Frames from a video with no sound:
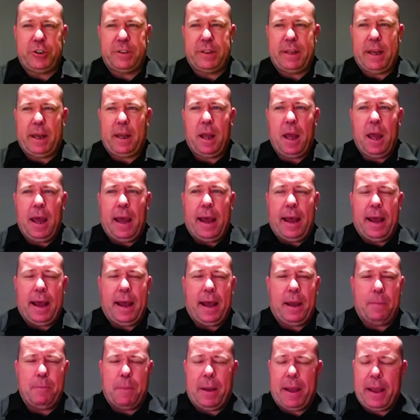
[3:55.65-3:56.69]
there.
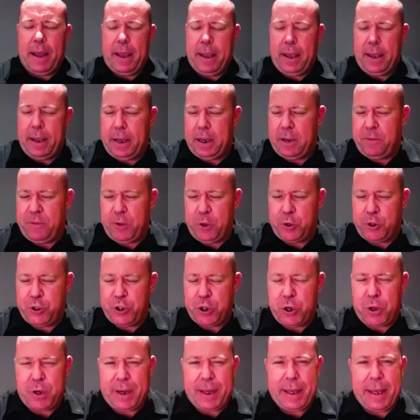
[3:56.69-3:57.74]
I interviewed
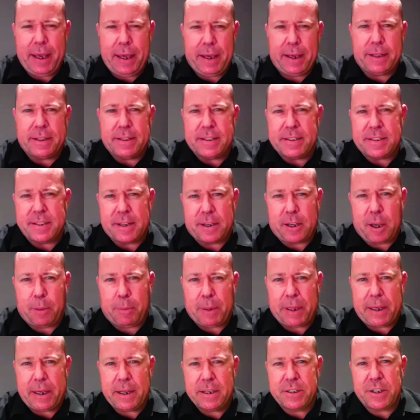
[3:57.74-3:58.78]
John Higgins a
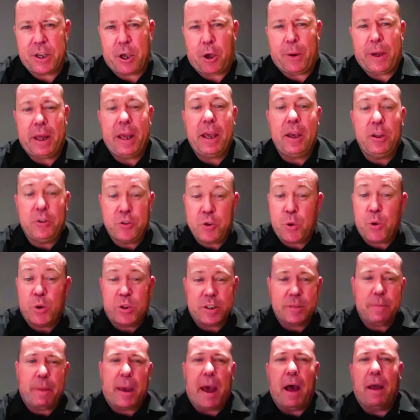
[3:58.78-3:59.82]
couple of years ago, and he
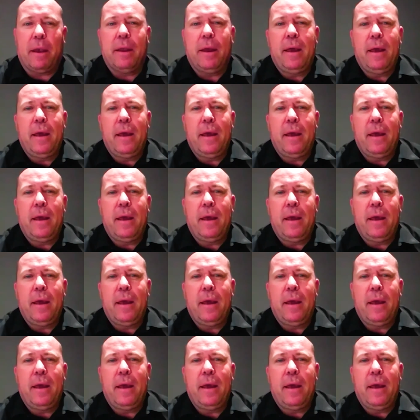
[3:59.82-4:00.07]
talked about